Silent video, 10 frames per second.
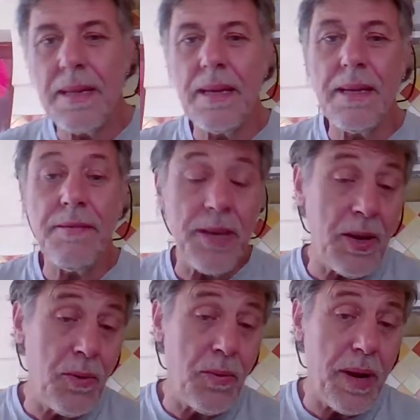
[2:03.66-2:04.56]
in the
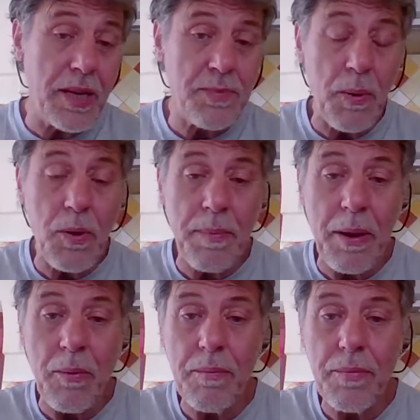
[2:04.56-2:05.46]
video I spoke
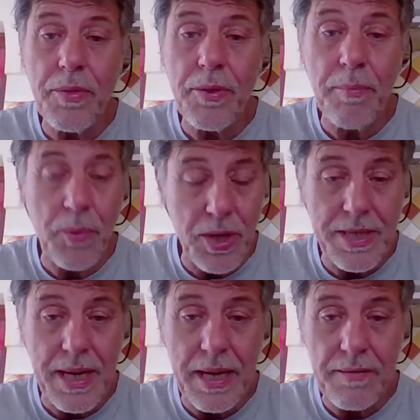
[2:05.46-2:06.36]
about the money
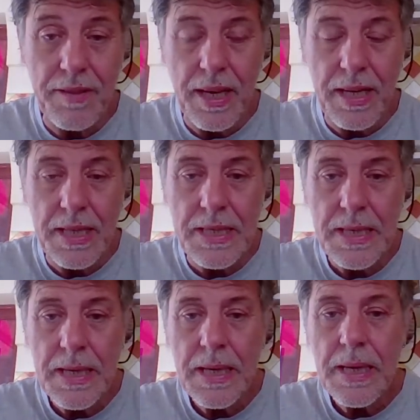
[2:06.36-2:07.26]
side of things
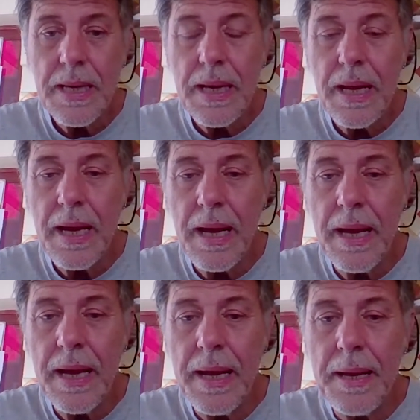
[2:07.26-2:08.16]
um,
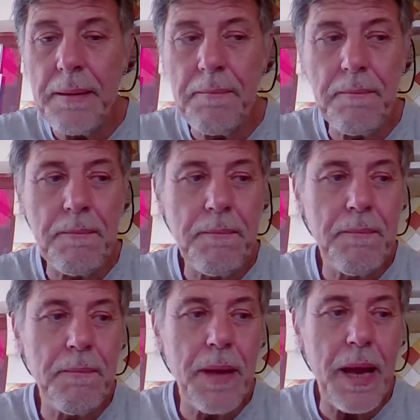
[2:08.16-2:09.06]

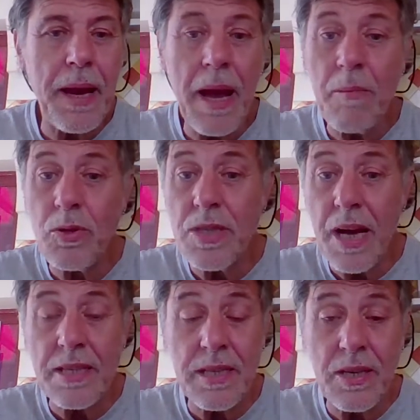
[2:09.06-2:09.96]
and how much it
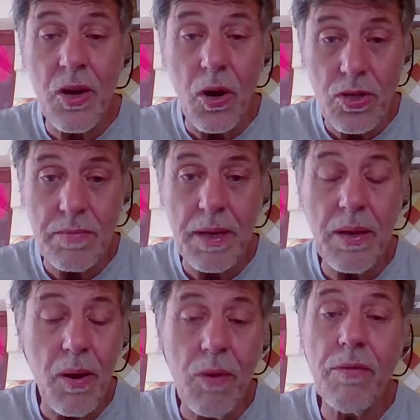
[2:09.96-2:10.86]
actually cost me
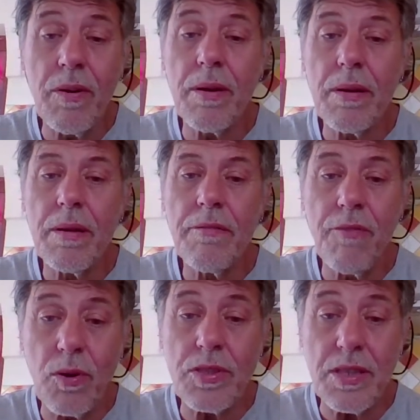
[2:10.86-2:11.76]
over
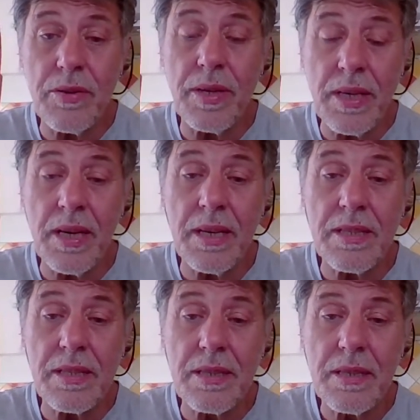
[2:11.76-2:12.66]
43
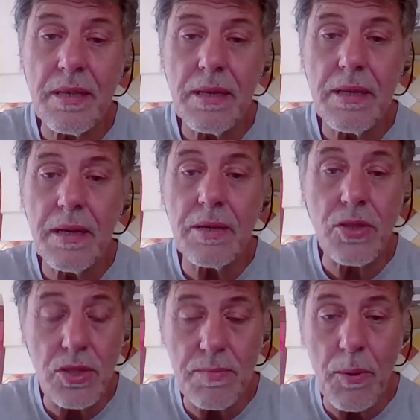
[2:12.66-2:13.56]
years as a
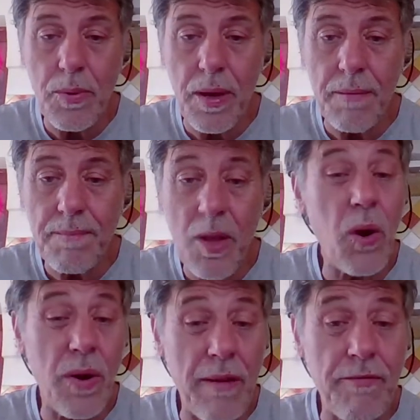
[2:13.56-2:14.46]
smoker
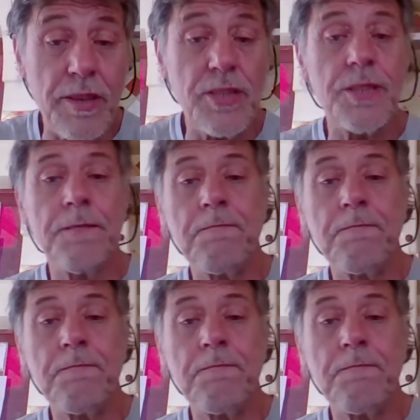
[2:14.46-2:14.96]
on average.